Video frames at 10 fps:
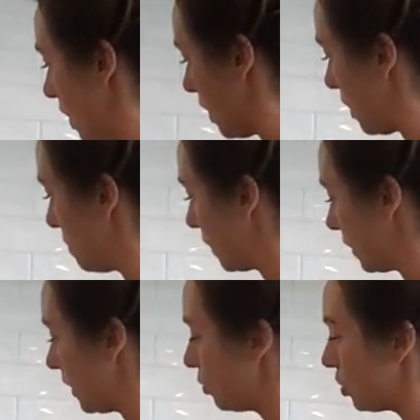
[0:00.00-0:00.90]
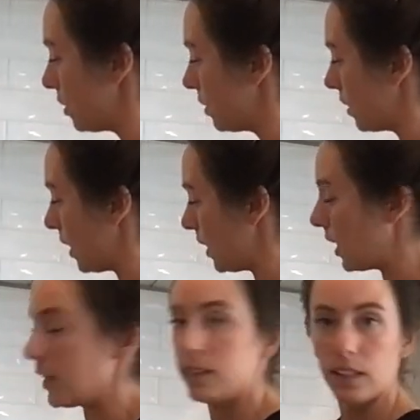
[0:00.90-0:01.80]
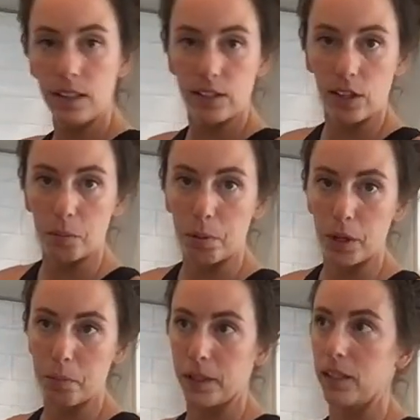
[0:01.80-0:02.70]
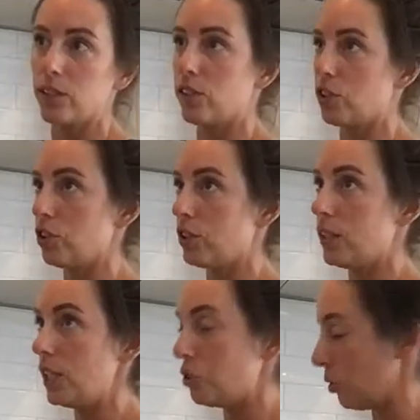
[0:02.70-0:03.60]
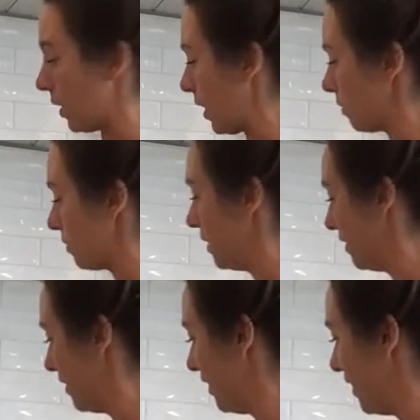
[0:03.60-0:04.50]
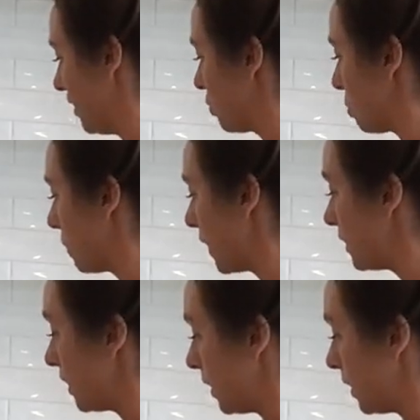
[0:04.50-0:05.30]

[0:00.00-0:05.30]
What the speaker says: Let's just say I did this on purpose to teach you that. So what I